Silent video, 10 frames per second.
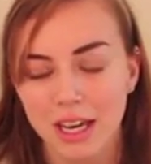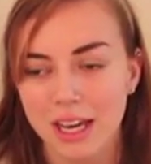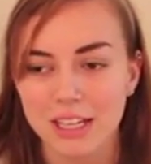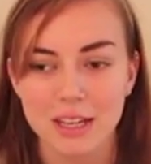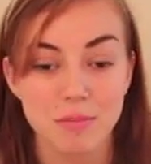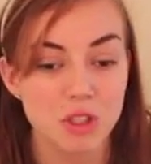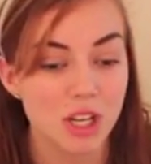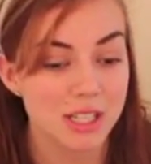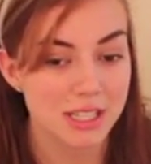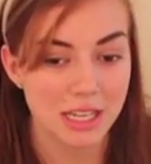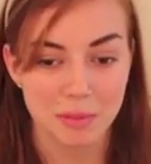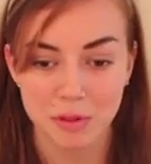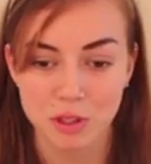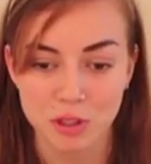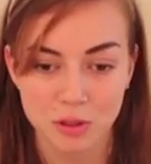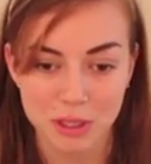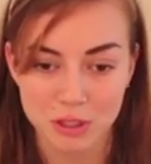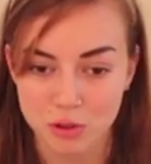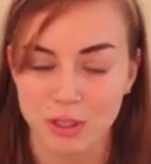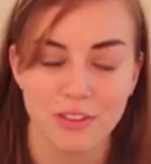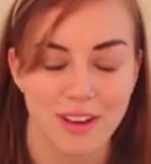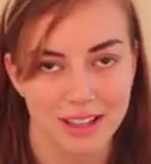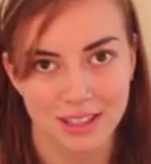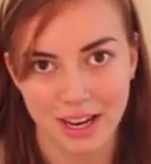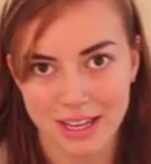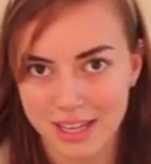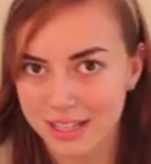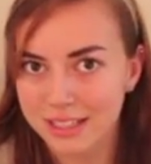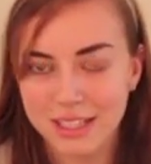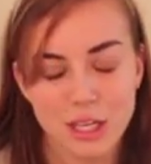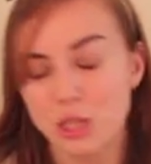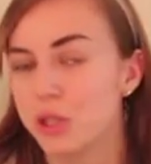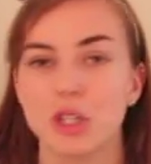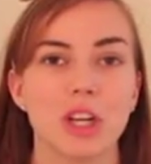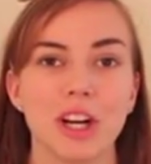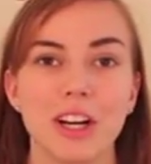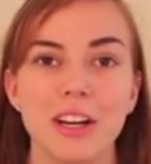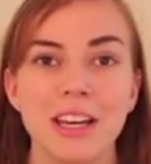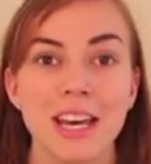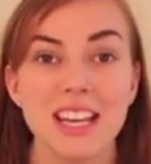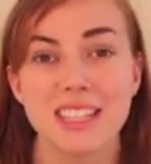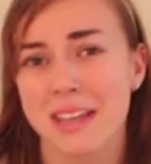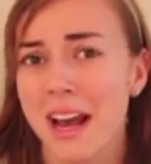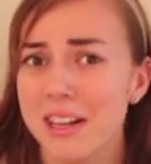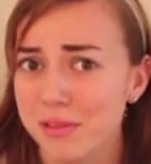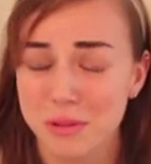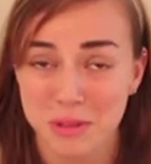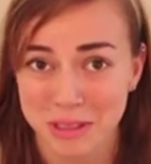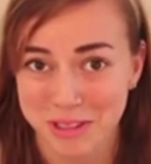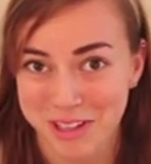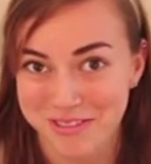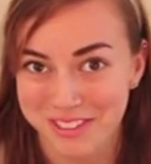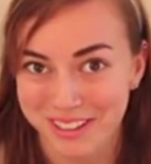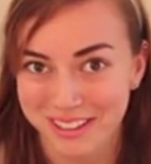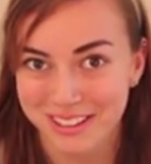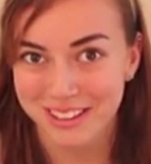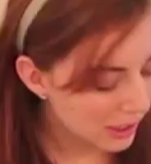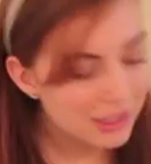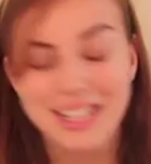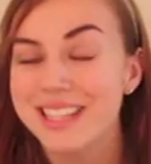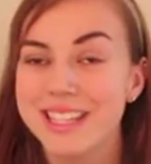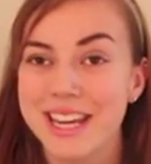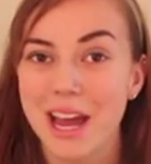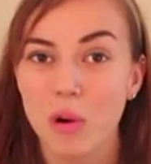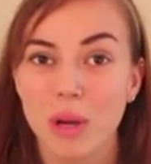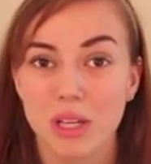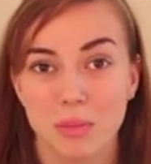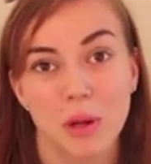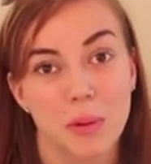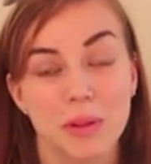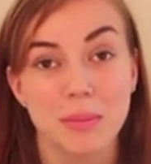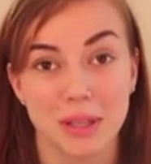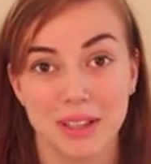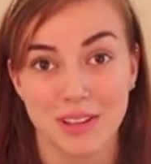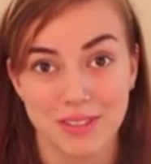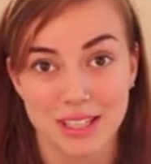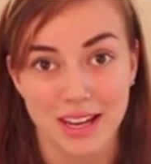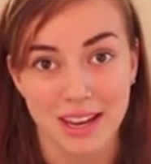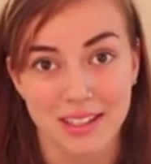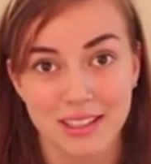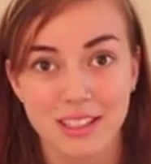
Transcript: and I'm just able to enjoy the fact that I can eat sugar, it's kind of a really great feeling. Let's say I wake up low in the middle of the night.